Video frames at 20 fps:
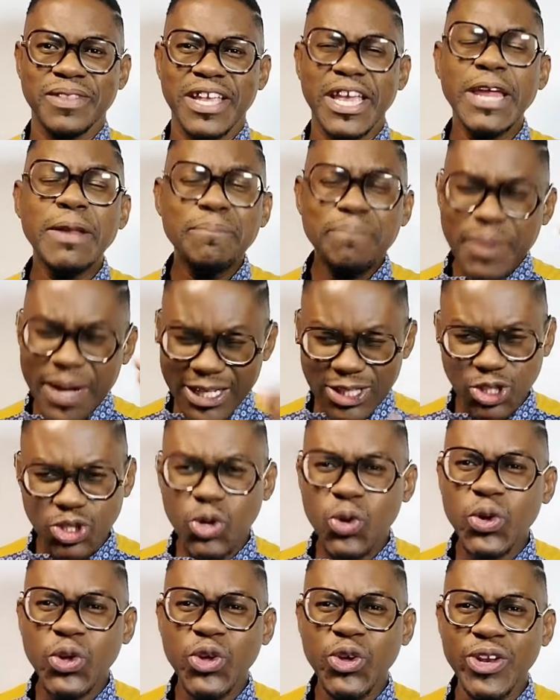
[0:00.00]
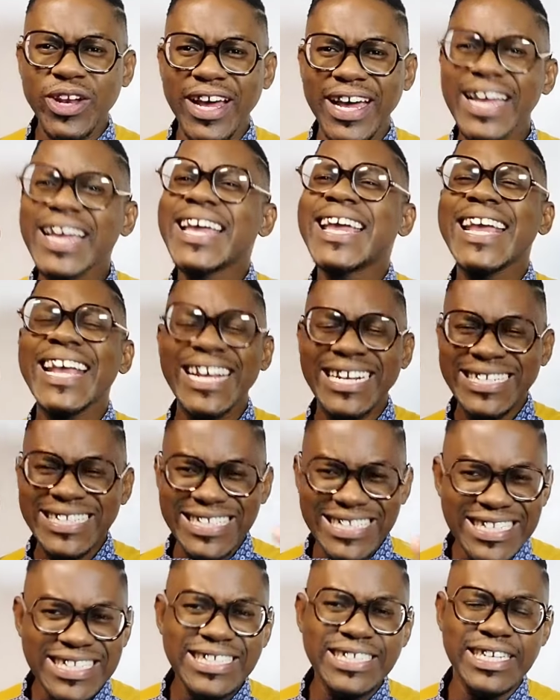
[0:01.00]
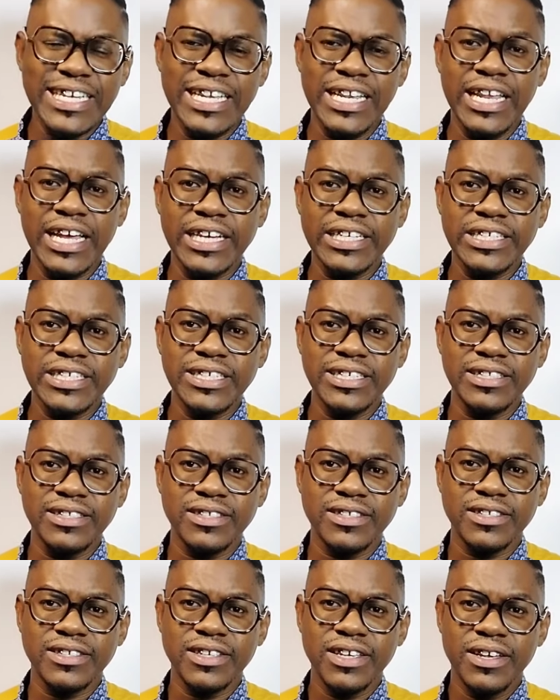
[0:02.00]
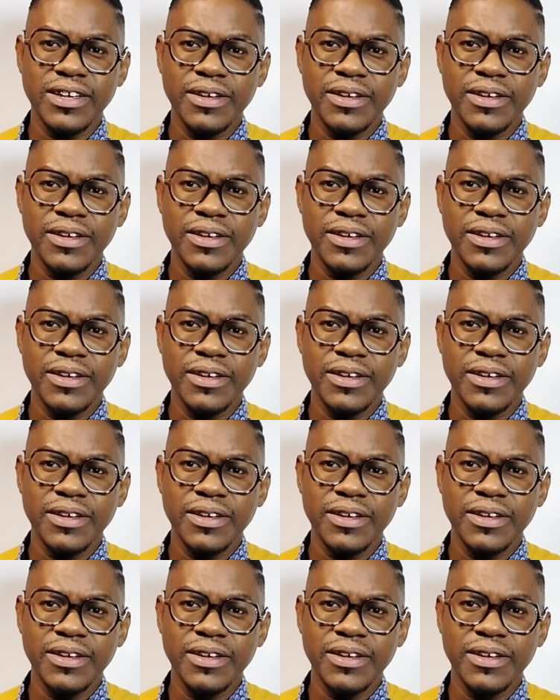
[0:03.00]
in particular, in these elections.